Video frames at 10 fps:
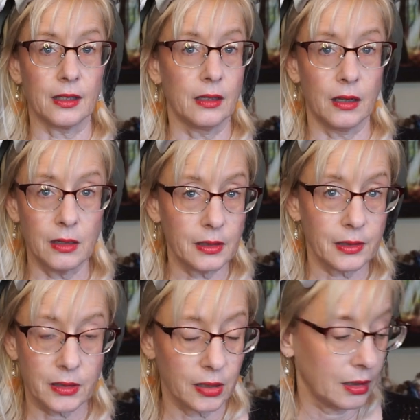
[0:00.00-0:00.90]

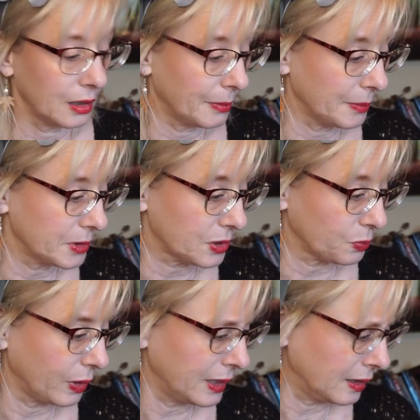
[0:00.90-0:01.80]
longest time. I'm
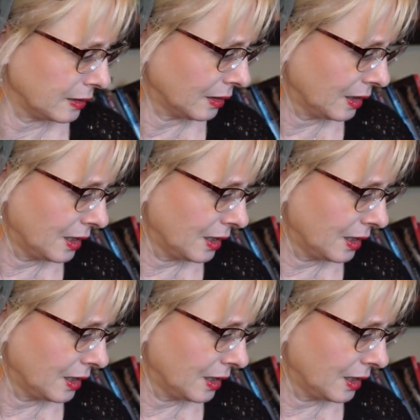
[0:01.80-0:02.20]
just waiting.